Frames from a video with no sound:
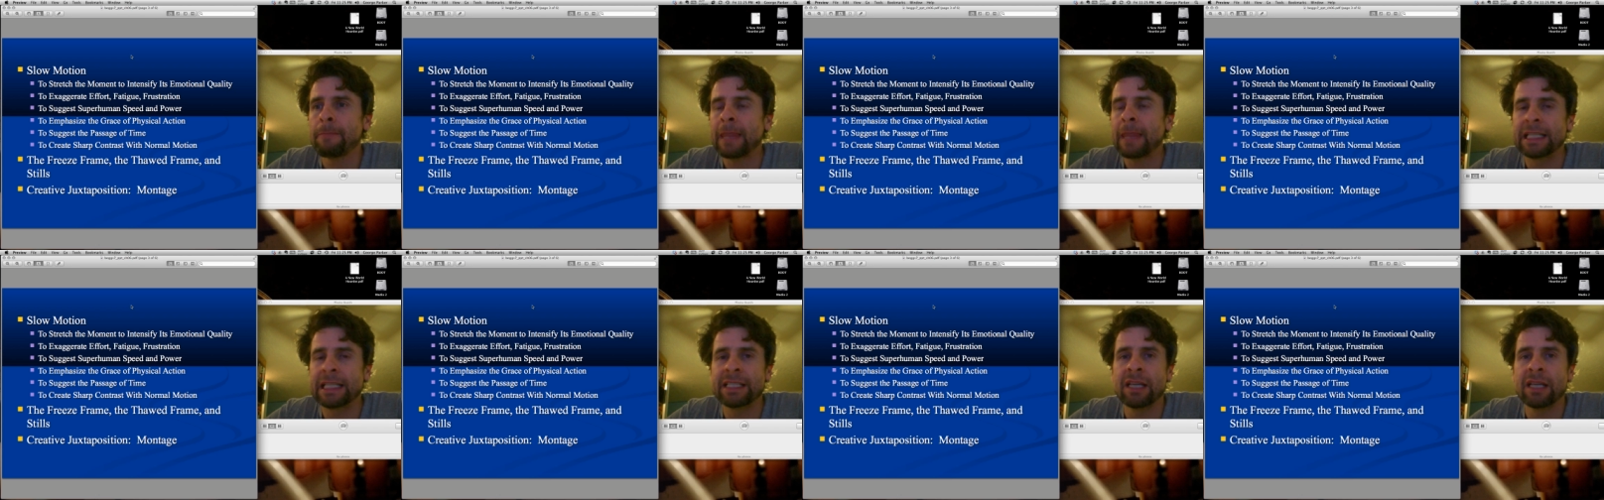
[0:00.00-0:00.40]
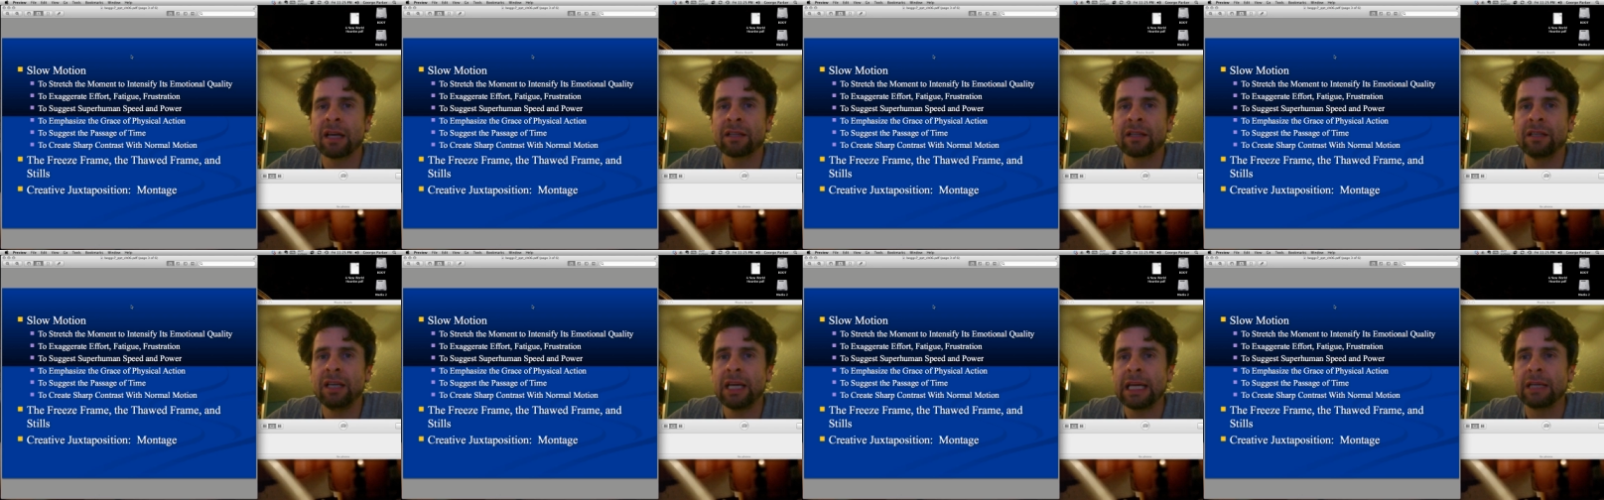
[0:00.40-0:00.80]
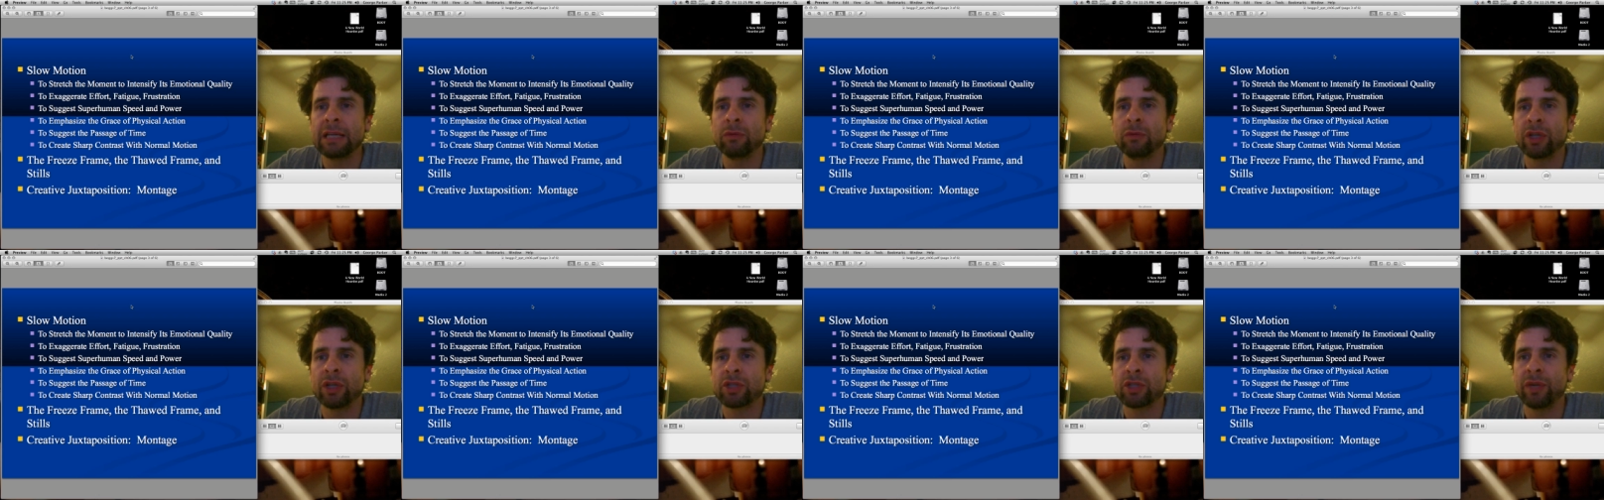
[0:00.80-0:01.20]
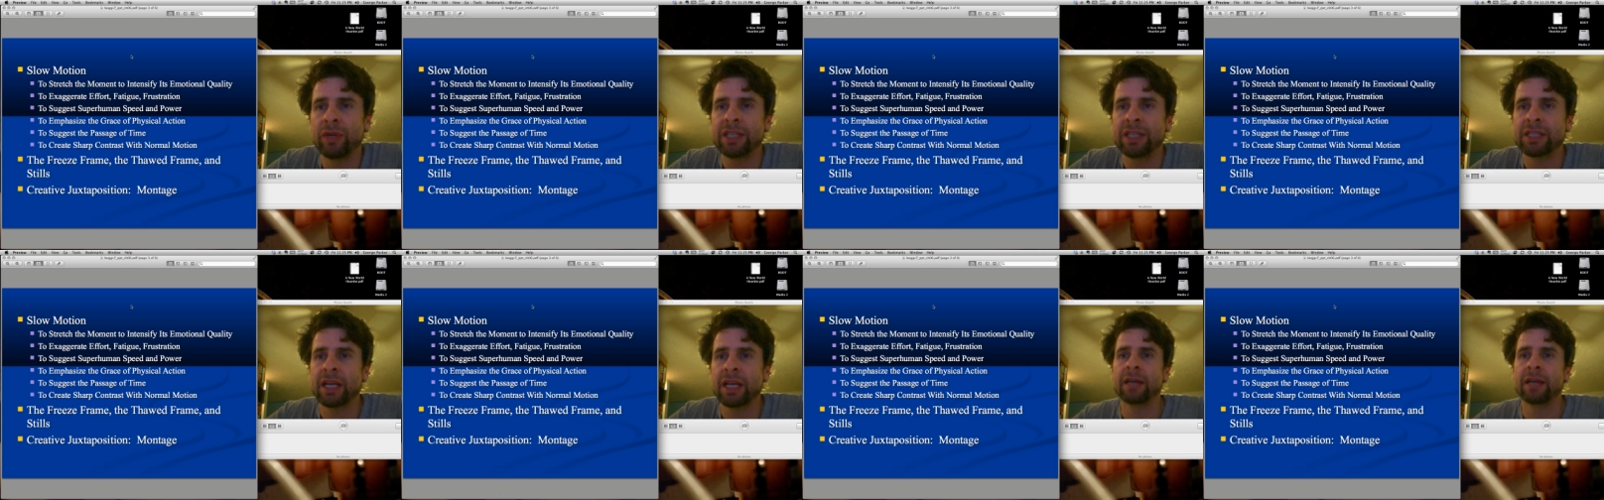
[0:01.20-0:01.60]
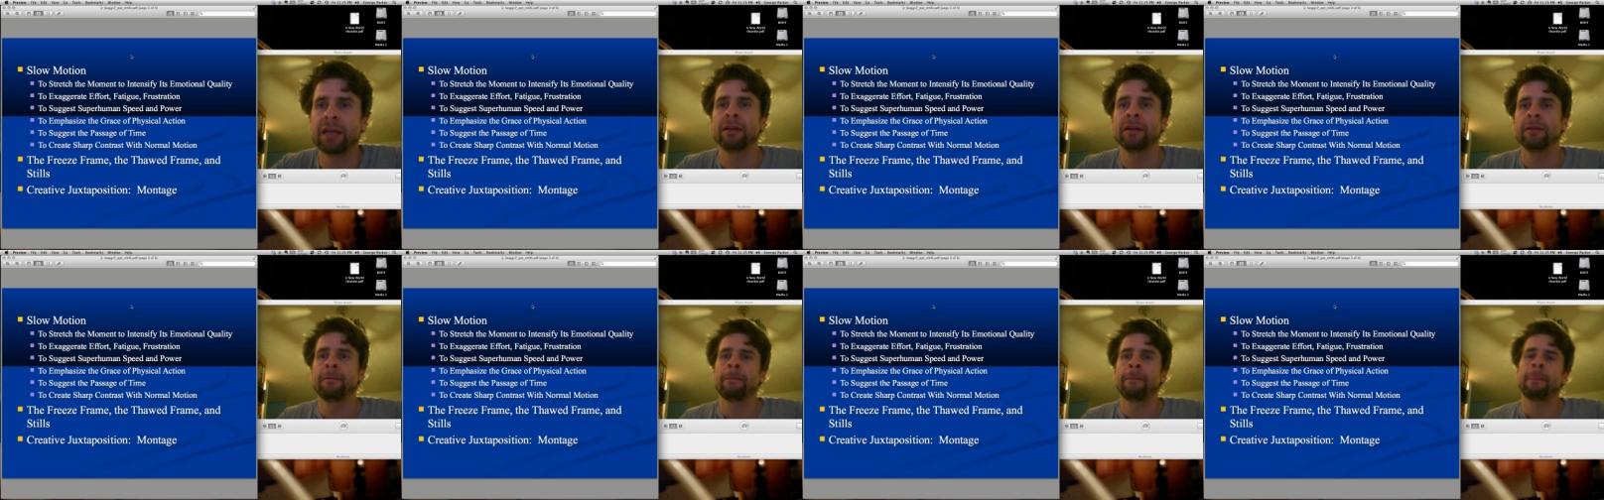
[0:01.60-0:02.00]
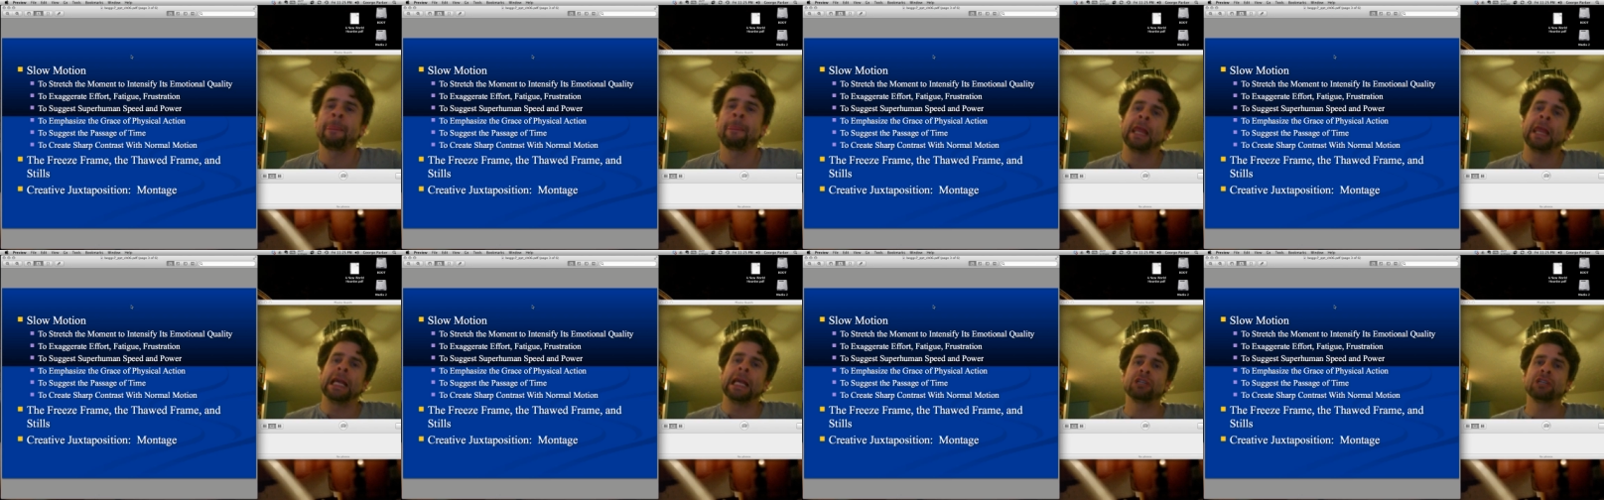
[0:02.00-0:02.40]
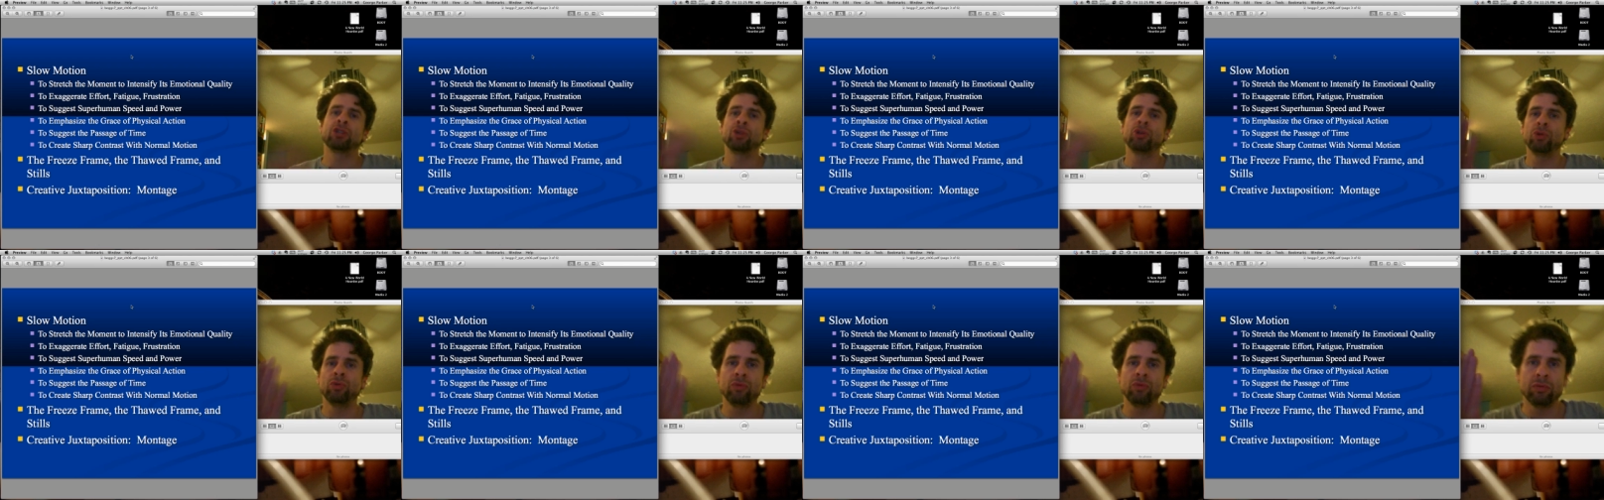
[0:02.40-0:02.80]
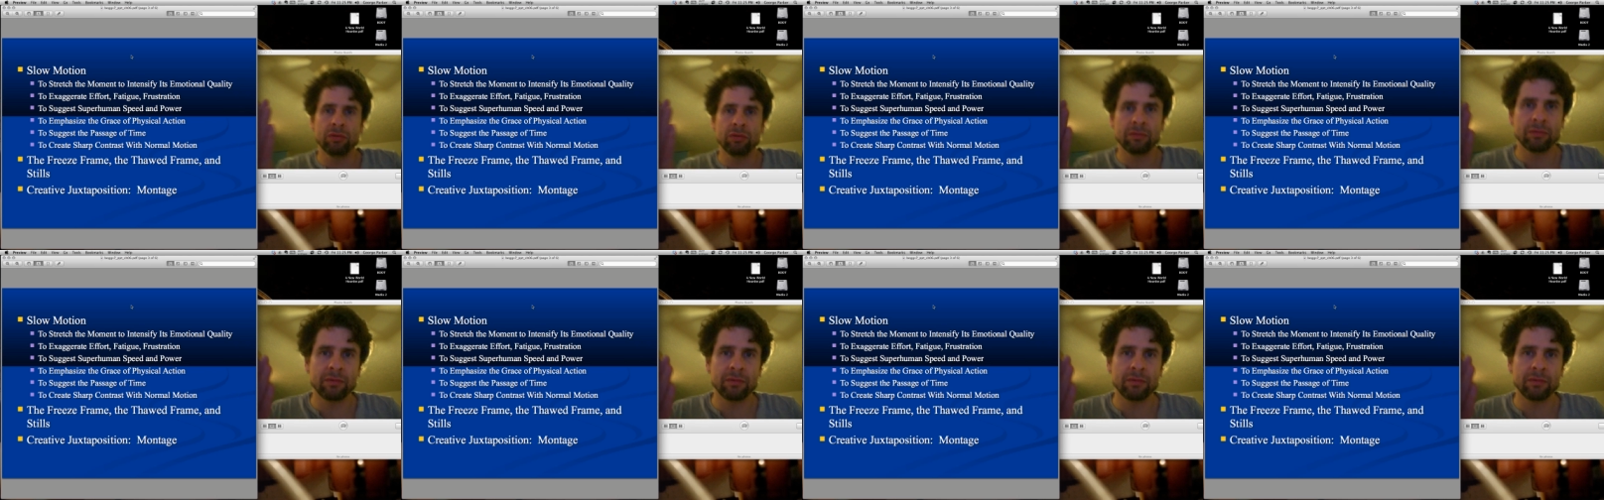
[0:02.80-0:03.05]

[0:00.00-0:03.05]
a technique in which we take two